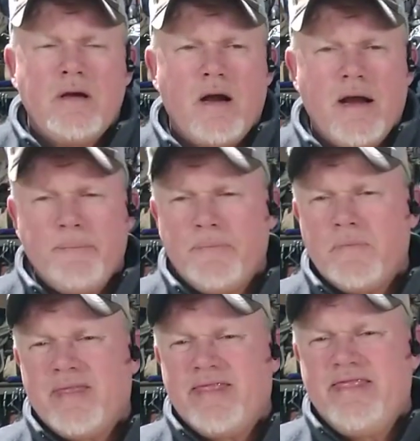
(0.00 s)
All right.
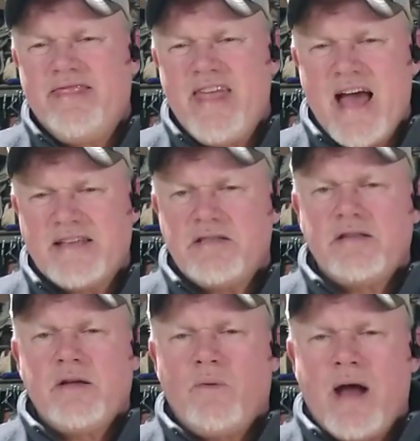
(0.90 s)
That's
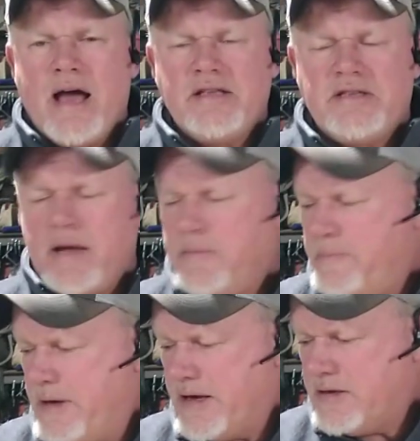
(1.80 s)
the rods
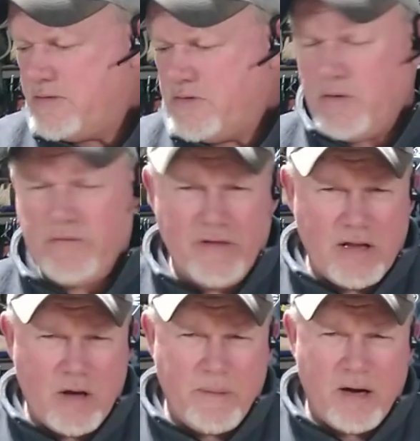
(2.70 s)
I've picked to
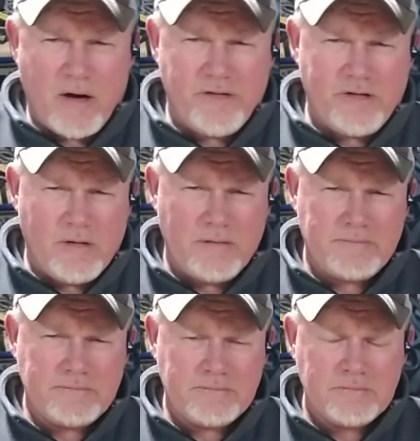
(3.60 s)
fill out my arsenal.
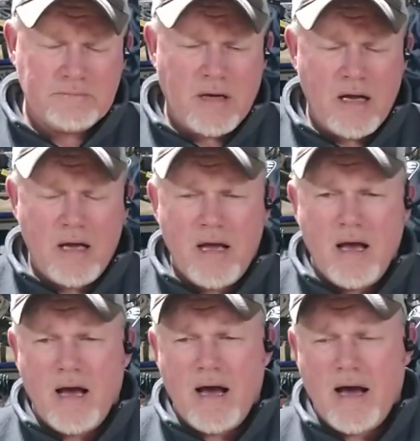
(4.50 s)

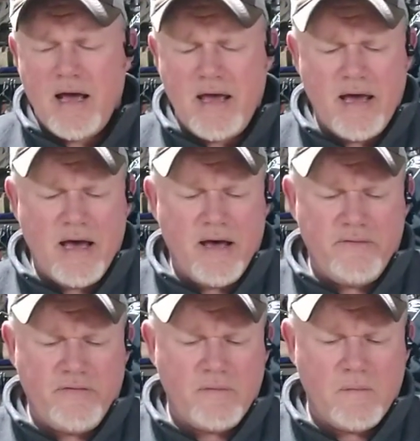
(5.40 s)
I
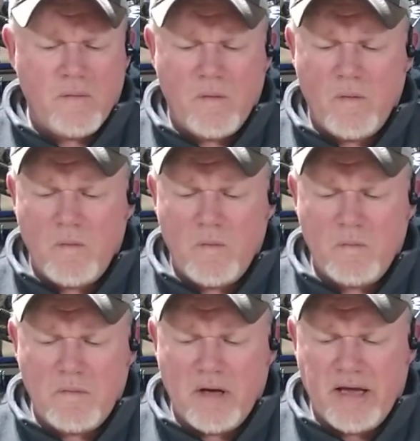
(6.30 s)
have,
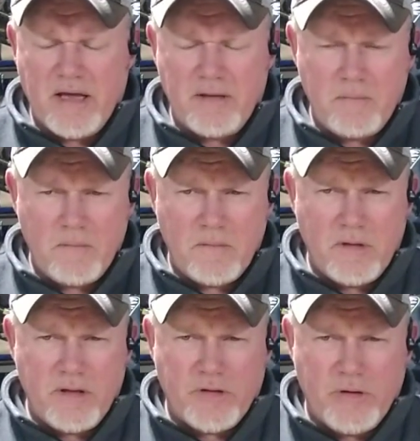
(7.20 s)
again,
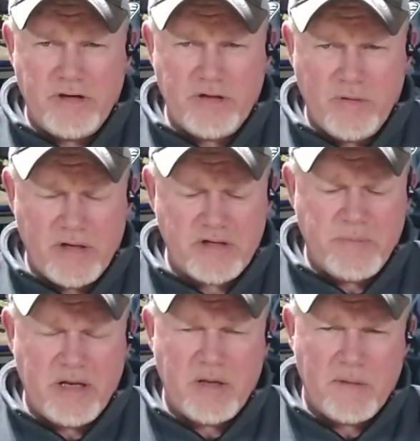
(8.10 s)
the 32-inch
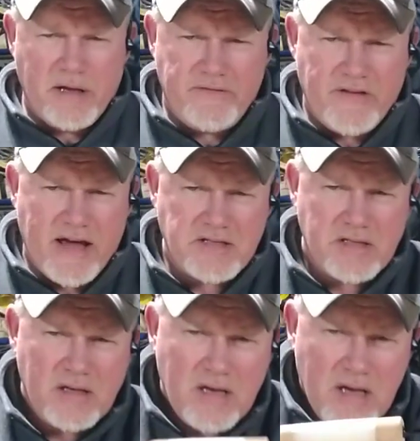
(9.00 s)
medium light
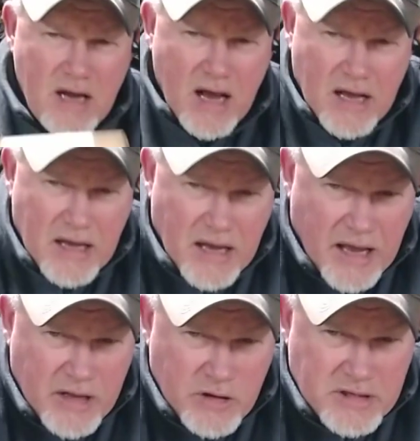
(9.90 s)
fast.
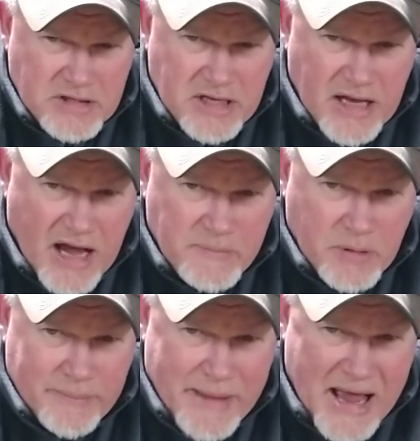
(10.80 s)
And you can see I
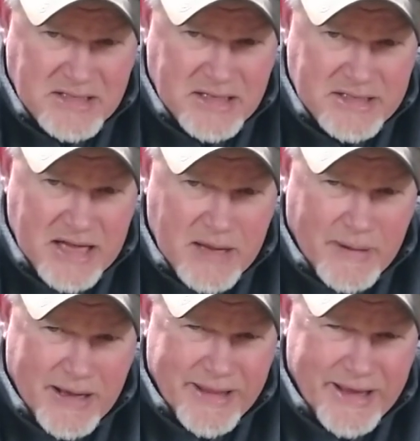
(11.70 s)
put masking tape
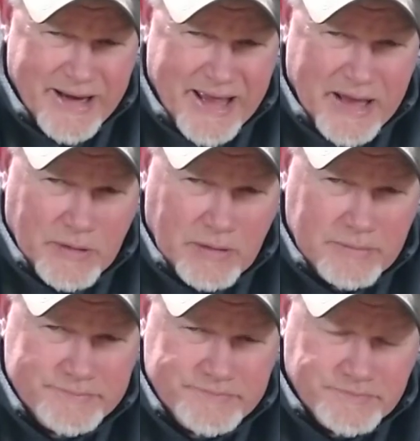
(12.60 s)
on that handle.
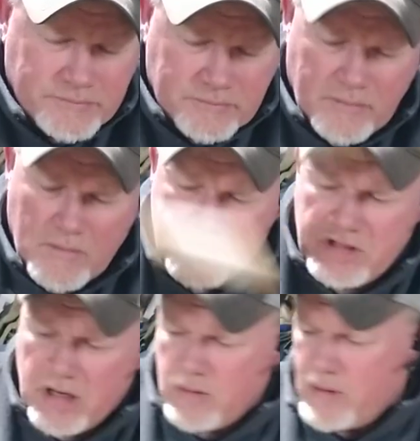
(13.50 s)

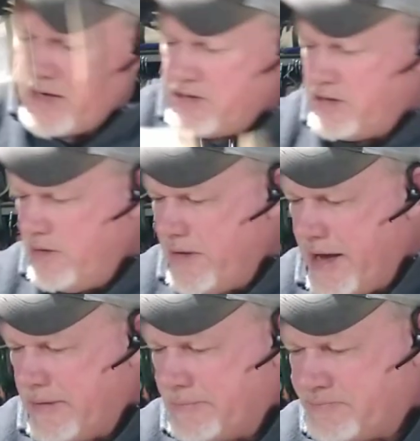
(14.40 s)
Chuck, why did you do
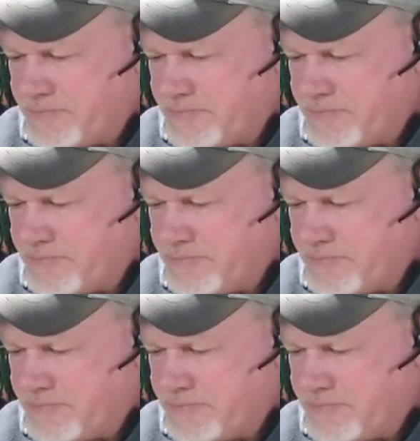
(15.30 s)
that?